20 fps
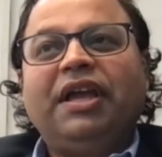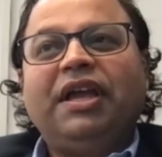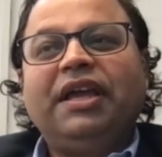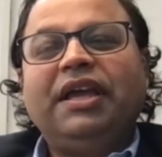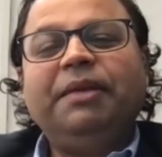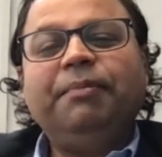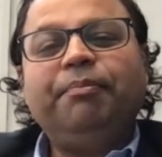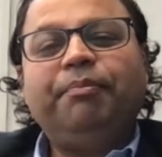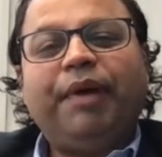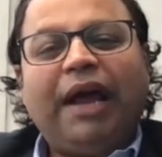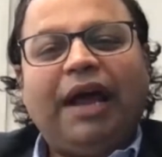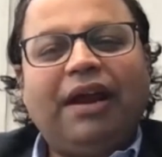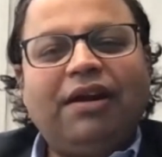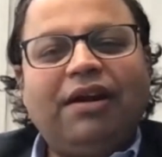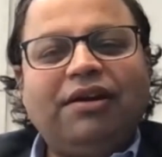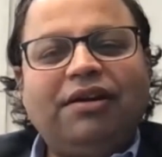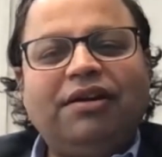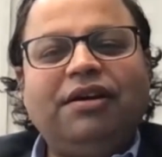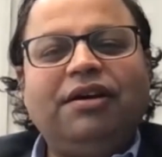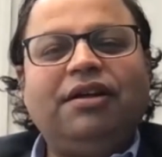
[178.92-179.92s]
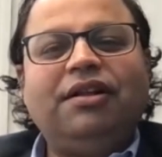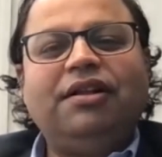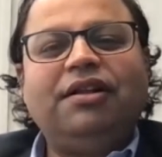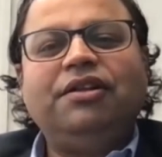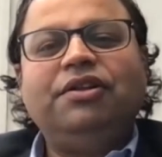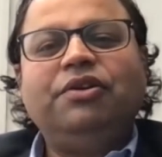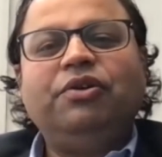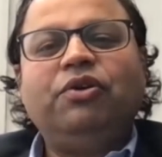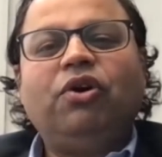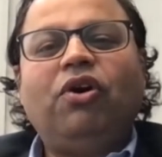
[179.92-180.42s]
in
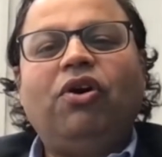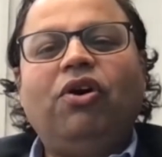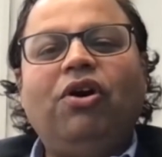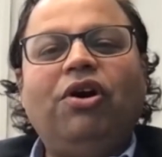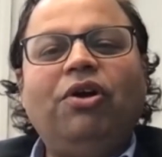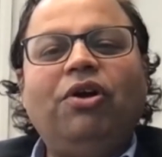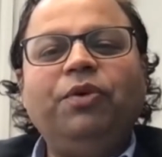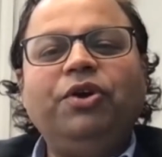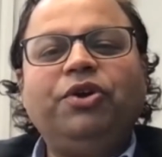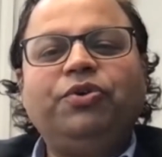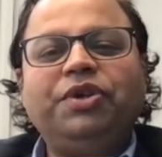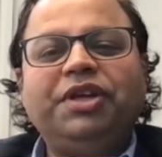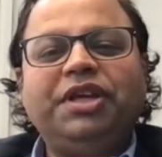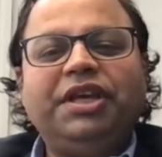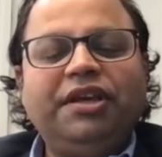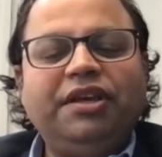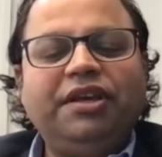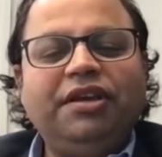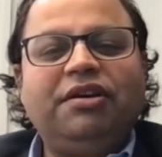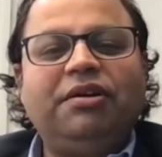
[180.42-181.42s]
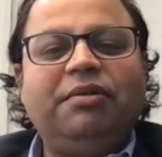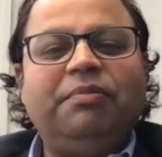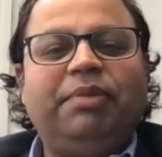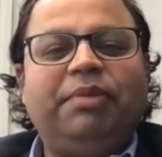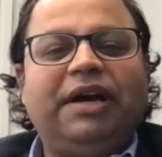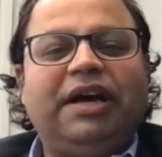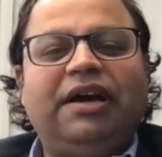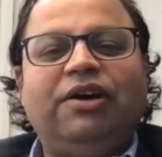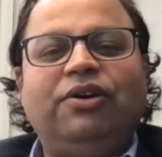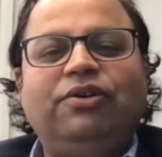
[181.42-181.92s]
parallel, all we could hear
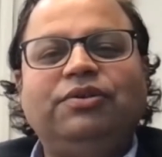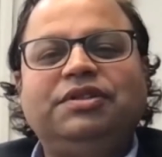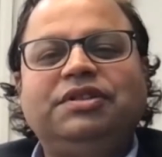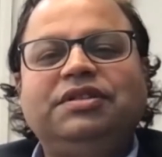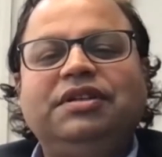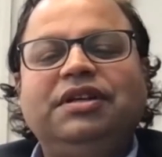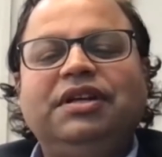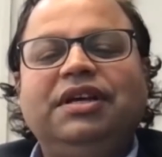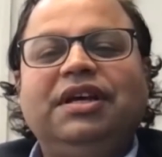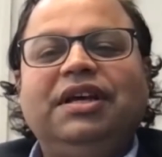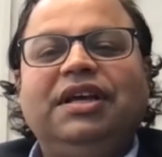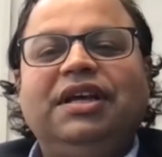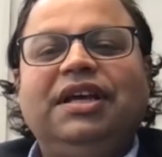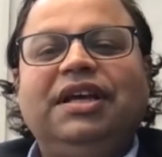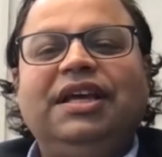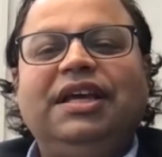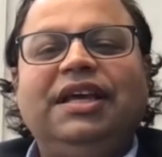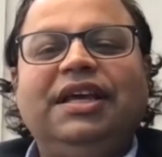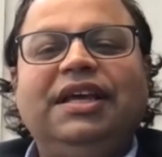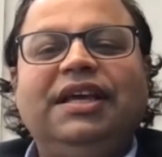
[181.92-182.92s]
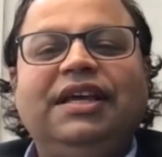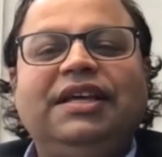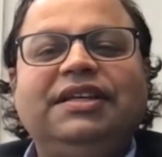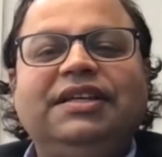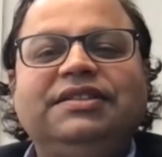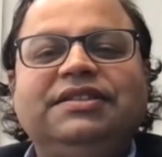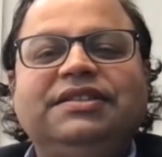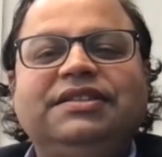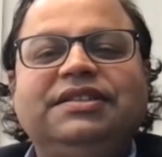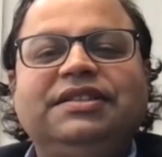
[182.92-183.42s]
about
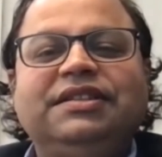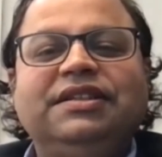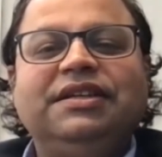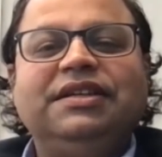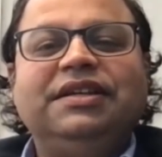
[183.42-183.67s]
is